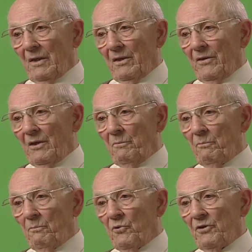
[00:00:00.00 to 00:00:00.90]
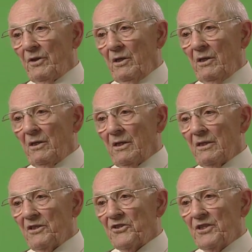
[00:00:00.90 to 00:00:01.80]
they put in
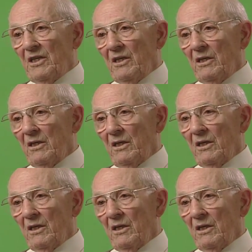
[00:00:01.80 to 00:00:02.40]
the city